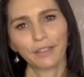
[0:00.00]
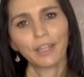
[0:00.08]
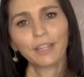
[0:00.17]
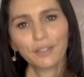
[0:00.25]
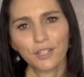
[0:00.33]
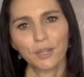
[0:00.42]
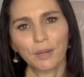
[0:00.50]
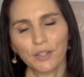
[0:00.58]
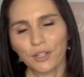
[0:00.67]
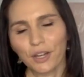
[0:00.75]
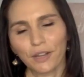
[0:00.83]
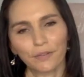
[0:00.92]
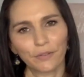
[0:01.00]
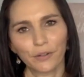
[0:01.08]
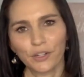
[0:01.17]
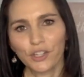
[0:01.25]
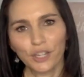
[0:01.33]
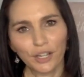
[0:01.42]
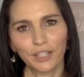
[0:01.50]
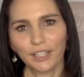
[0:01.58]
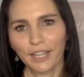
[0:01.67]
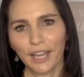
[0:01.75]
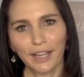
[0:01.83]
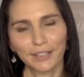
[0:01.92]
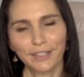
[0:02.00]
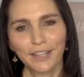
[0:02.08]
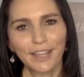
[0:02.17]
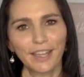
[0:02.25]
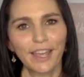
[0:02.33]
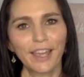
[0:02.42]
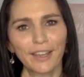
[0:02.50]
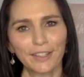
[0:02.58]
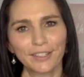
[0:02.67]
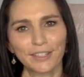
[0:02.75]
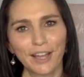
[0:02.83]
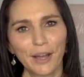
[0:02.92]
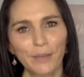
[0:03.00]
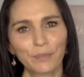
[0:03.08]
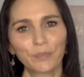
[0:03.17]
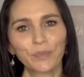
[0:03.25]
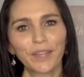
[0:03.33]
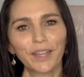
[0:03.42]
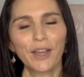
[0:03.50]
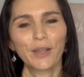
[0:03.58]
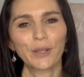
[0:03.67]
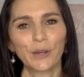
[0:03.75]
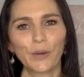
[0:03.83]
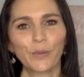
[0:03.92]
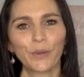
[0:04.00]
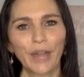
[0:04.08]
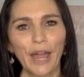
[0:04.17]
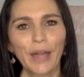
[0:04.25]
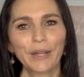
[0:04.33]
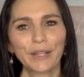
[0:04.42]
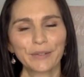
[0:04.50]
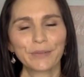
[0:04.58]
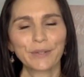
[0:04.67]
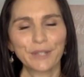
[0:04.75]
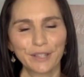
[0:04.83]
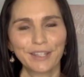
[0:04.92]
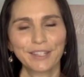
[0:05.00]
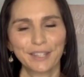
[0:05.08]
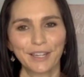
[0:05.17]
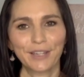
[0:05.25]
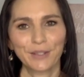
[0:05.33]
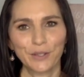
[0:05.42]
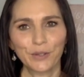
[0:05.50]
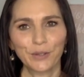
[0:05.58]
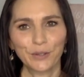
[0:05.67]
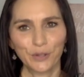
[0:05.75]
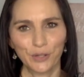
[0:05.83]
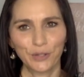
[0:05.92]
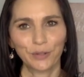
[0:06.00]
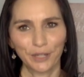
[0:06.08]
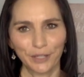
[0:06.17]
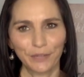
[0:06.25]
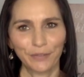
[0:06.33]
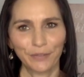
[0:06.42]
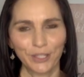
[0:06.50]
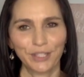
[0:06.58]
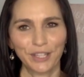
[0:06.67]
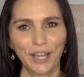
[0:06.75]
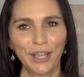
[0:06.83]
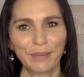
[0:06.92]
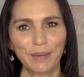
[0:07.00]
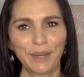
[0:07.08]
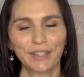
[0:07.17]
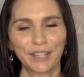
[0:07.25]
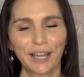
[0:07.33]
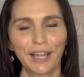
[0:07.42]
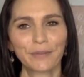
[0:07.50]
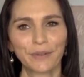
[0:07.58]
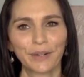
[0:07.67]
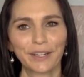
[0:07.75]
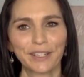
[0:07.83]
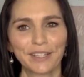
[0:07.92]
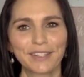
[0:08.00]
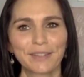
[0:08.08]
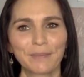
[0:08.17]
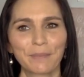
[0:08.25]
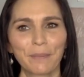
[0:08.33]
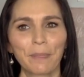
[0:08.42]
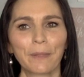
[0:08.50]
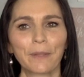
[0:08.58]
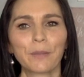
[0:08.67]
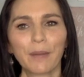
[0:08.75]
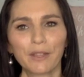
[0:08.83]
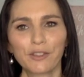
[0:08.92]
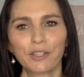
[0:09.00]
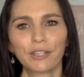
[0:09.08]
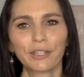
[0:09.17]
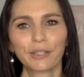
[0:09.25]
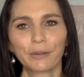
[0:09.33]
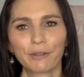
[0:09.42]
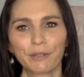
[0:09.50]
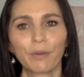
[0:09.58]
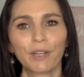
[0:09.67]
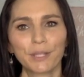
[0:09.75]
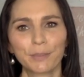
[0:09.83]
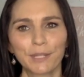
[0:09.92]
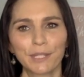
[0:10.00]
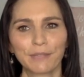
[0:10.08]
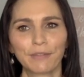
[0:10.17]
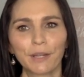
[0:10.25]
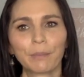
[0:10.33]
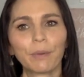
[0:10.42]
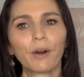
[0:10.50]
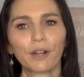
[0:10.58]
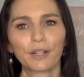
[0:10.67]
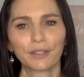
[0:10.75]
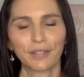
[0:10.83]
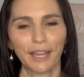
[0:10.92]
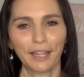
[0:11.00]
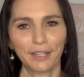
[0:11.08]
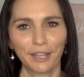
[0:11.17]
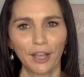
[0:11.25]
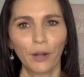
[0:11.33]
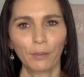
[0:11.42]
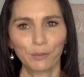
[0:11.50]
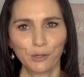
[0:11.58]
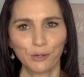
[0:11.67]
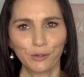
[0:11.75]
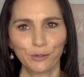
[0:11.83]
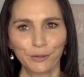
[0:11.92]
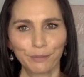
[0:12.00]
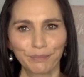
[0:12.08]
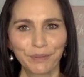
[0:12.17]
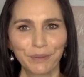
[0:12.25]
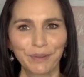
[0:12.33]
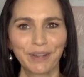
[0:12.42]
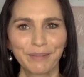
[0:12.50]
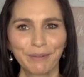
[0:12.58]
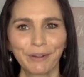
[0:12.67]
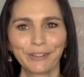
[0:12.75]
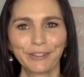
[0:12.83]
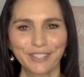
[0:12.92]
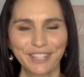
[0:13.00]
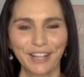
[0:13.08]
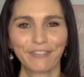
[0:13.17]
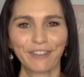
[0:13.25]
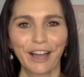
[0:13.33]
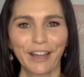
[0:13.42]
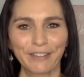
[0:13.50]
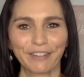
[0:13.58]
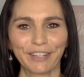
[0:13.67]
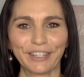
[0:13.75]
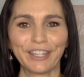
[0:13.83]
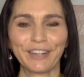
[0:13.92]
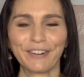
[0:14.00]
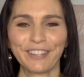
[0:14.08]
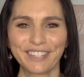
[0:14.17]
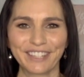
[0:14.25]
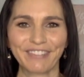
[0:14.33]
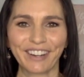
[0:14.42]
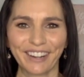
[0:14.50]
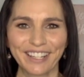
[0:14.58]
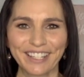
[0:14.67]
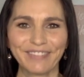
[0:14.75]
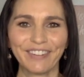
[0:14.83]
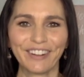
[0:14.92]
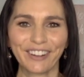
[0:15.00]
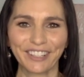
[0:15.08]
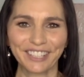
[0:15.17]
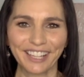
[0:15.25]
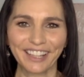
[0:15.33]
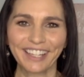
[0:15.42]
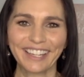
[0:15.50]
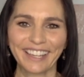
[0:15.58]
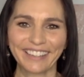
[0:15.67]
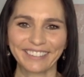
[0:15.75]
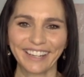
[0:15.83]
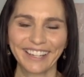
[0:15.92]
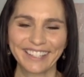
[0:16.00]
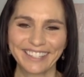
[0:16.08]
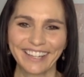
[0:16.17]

Thank you so much, Dawn, for sharing that. And, when I was listening to your story the first time at the conference, you mentioned that there was one specific book that helped you pull yourself out of it. And it was some crazy book on cleaning, right?